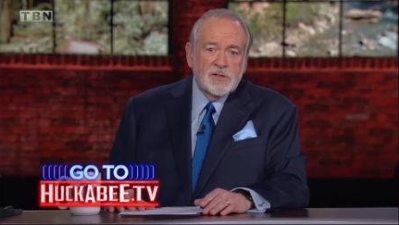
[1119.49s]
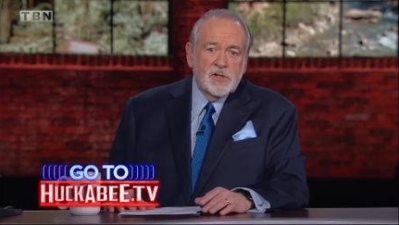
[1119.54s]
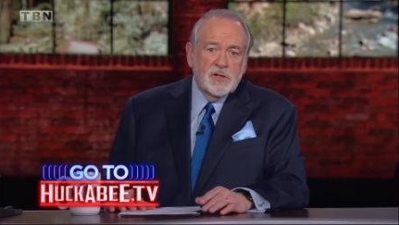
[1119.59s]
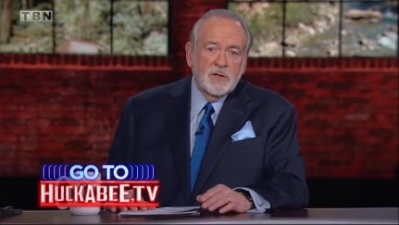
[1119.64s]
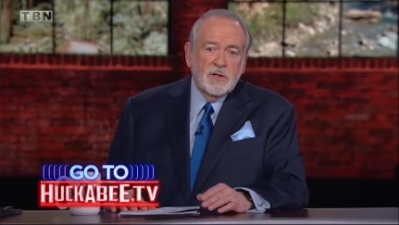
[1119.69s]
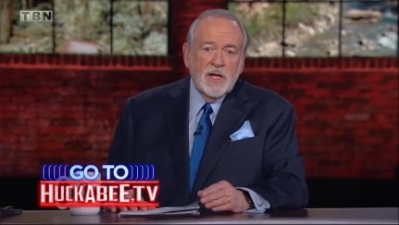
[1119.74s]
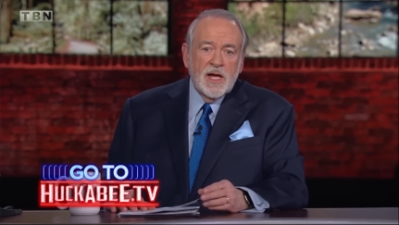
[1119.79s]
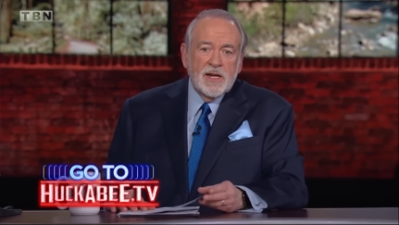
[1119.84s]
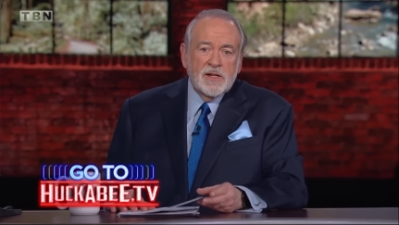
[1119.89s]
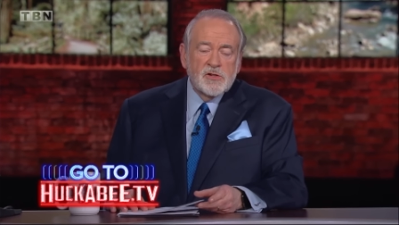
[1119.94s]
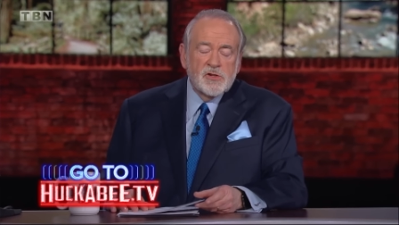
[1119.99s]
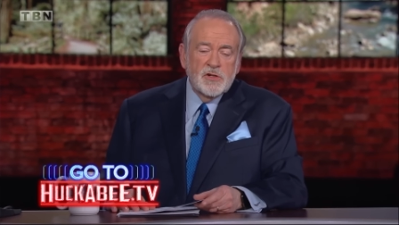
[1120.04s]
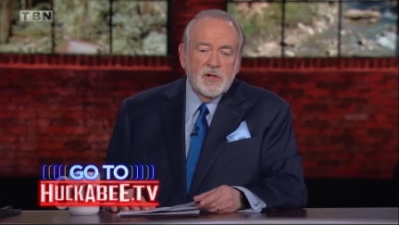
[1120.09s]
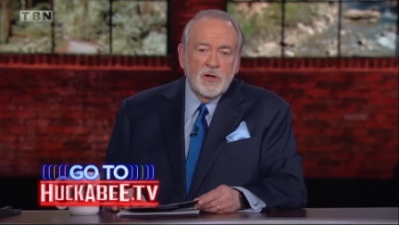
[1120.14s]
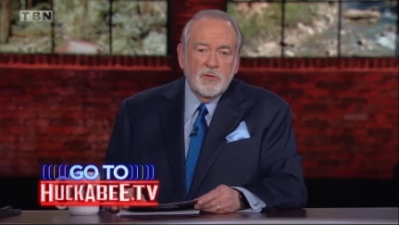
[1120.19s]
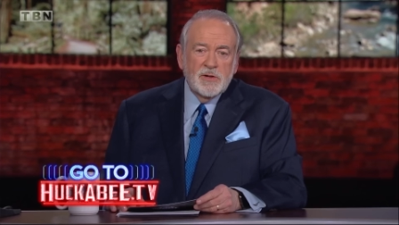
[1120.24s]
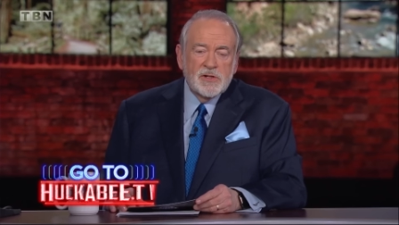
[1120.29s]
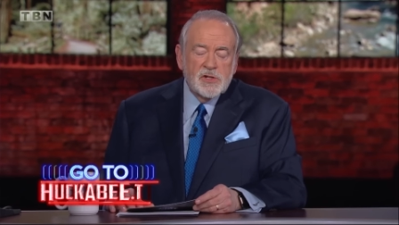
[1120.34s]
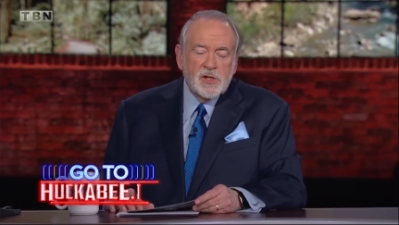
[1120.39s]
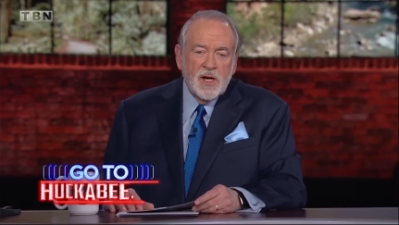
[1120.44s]
to let us
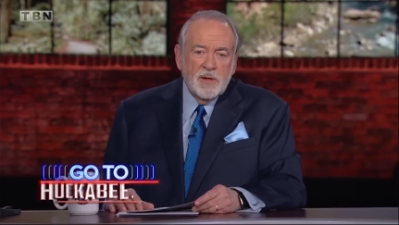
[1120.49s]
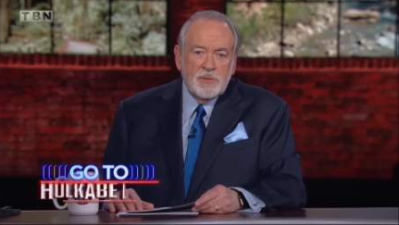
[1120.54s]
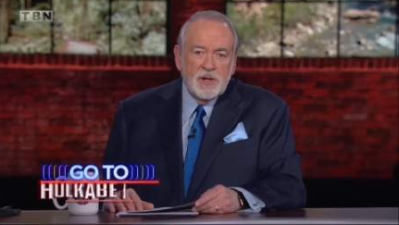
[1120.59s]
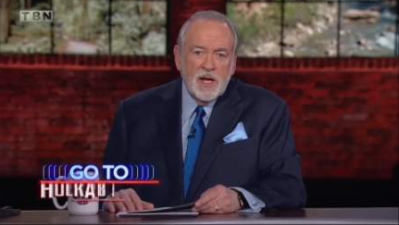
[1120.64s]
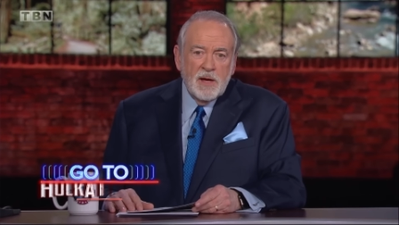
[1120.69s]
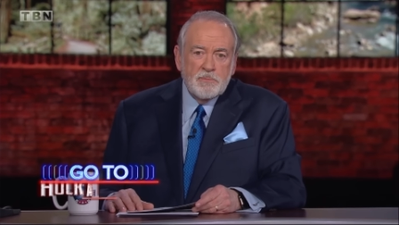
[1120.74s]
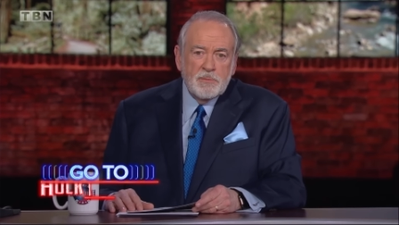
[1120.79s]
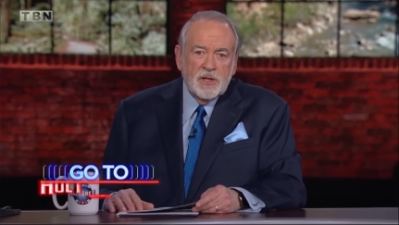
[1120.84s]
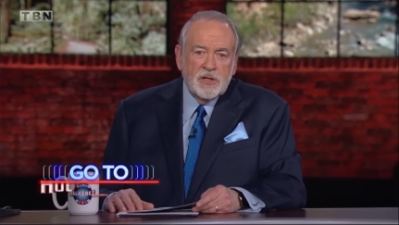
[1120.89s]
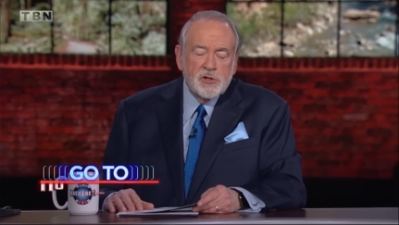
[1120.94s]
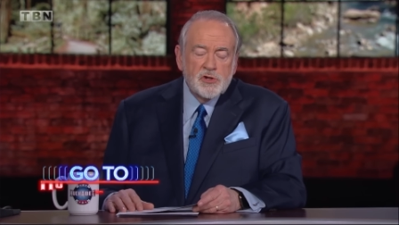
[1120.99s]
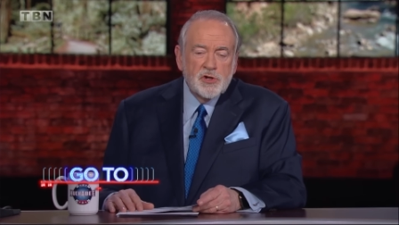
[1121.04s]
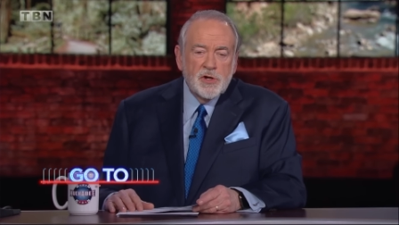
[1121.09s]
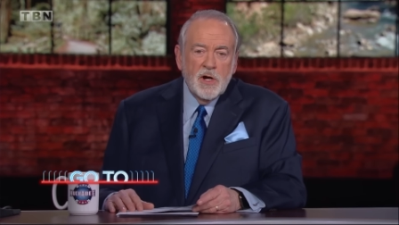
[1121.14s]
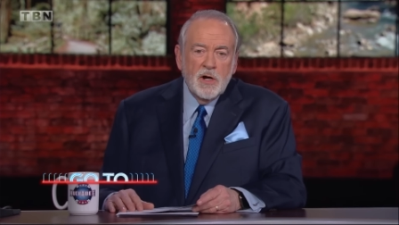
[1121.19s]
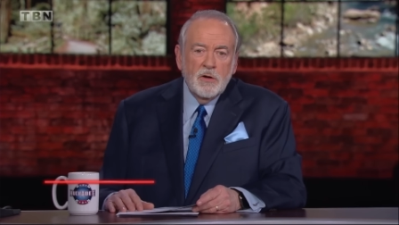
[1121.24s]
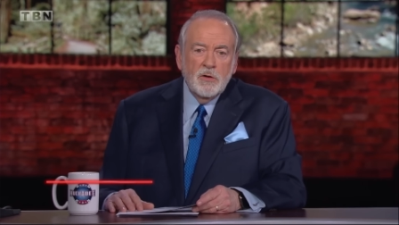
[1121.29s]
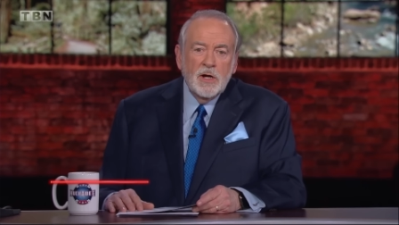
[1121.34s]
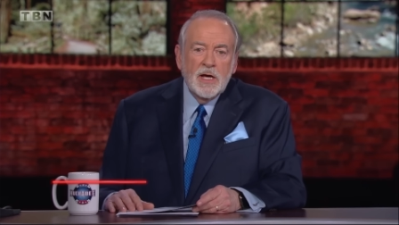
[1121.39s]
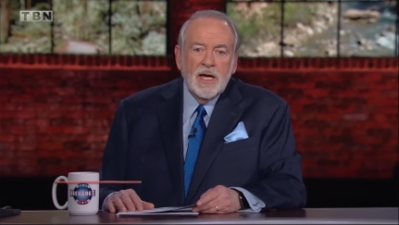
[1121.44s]
know what's coming up in the
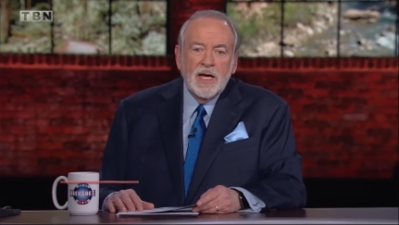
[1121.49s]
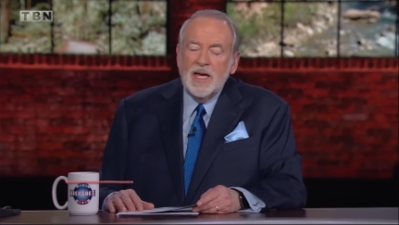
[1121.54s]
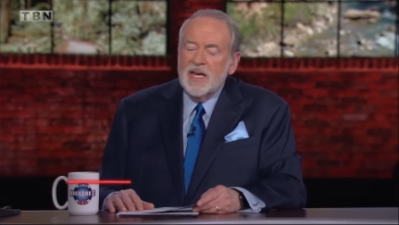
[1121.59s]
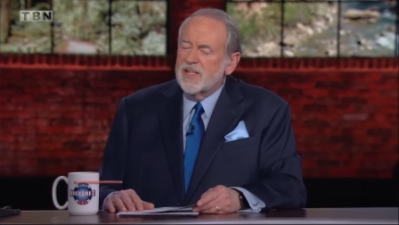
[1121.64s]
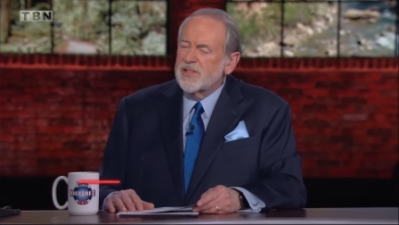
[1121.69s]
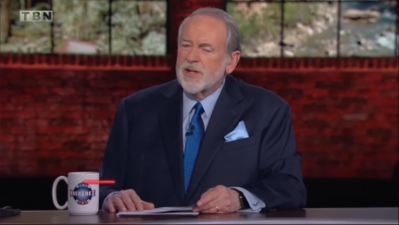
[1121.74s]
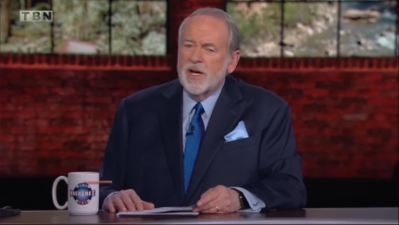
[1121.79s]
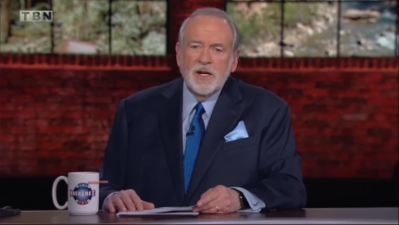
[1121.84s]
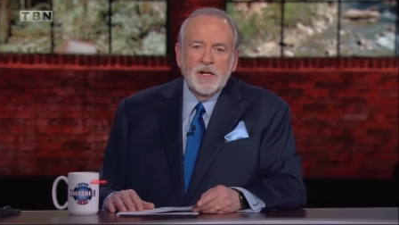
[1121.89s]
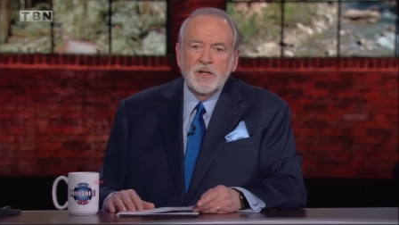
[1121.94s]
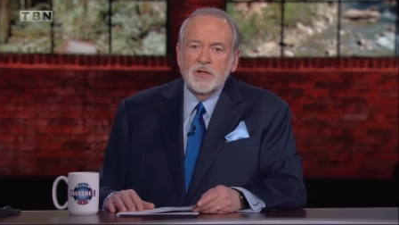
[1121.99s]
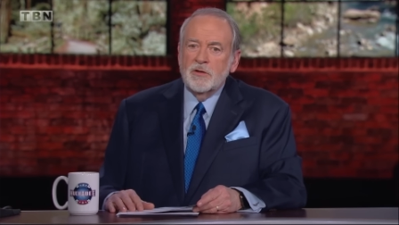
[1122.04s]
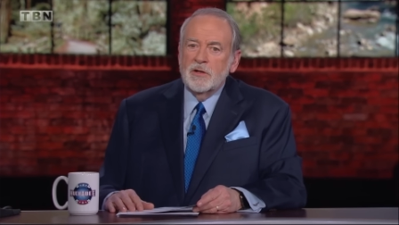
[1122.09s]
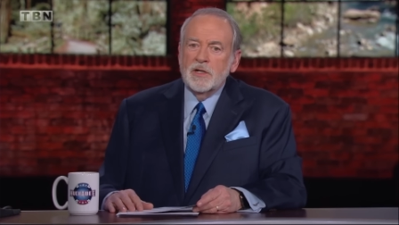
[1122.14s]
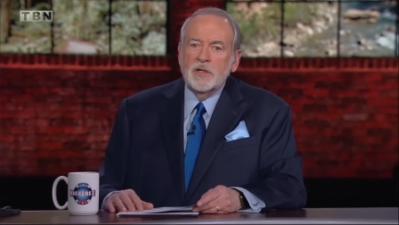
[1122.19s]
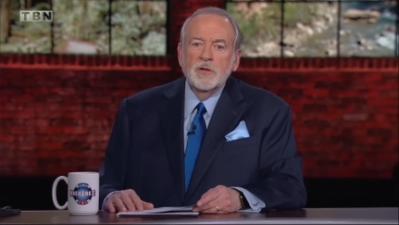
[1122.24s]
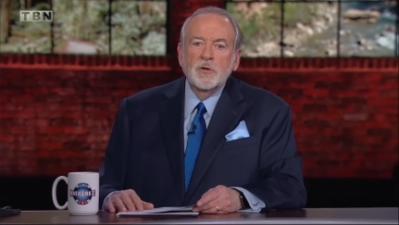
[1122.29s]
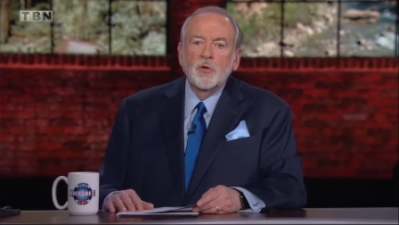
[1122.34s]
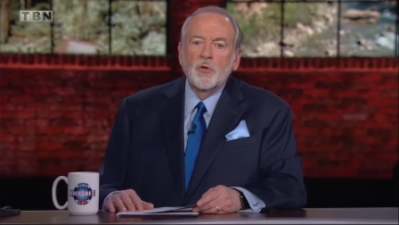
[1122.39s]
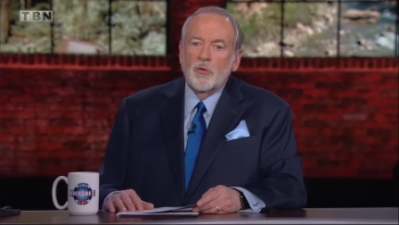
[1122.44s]
show. He's going to do
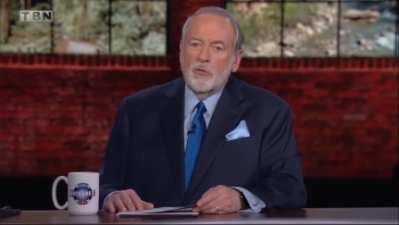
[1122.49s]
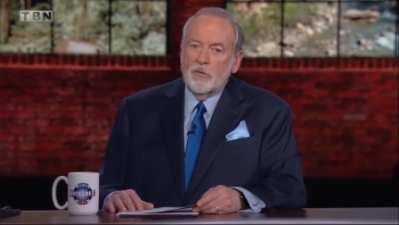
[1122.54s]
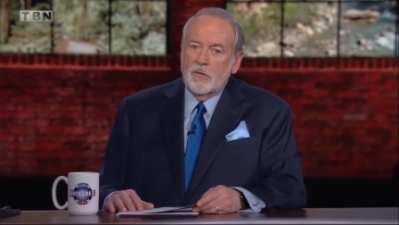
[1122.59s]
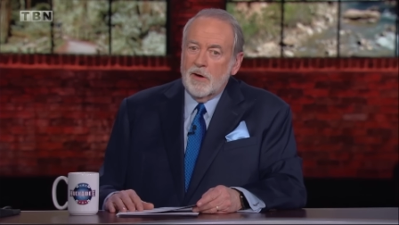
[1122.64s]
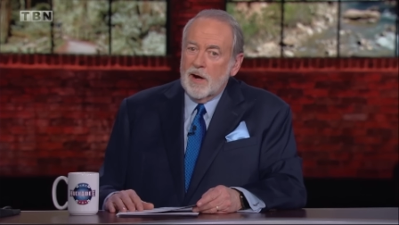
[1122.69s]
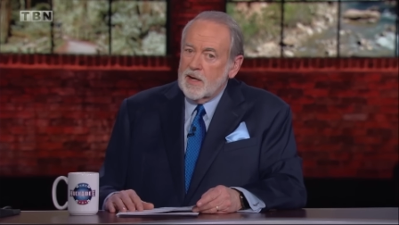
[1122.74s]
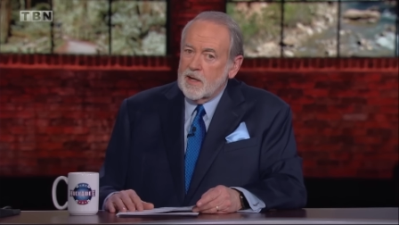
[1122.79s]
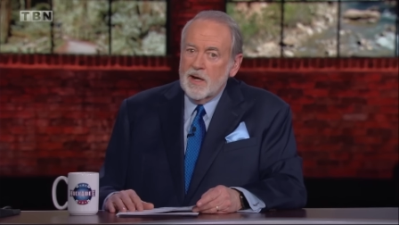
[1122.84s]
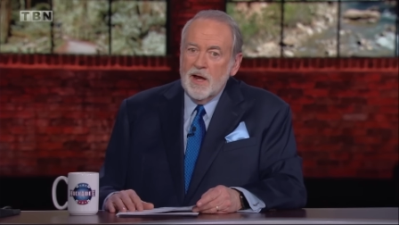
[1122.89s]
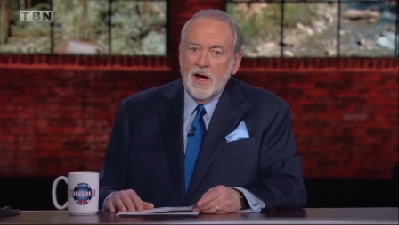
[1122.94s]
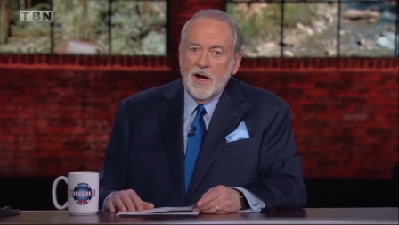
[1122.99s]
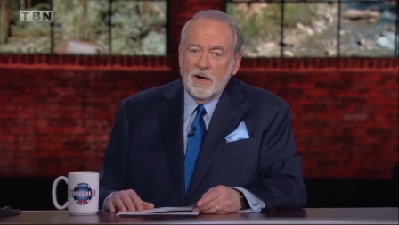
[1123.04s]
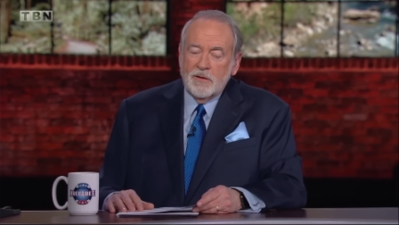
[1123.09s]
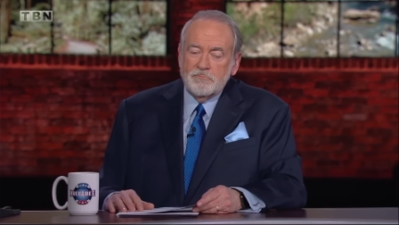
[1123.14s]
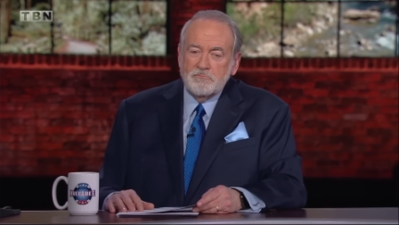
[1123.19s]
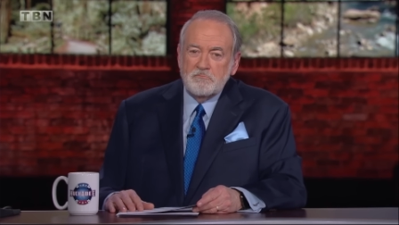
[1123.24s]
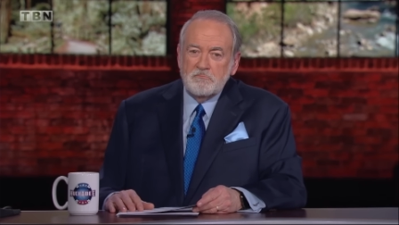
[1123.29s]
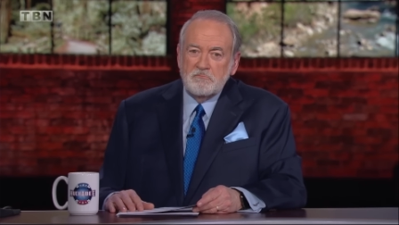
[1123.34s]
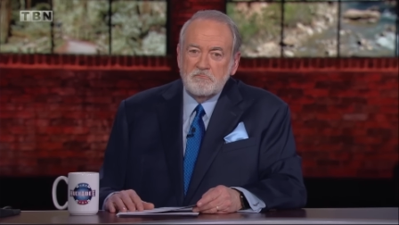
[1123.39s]
it right now.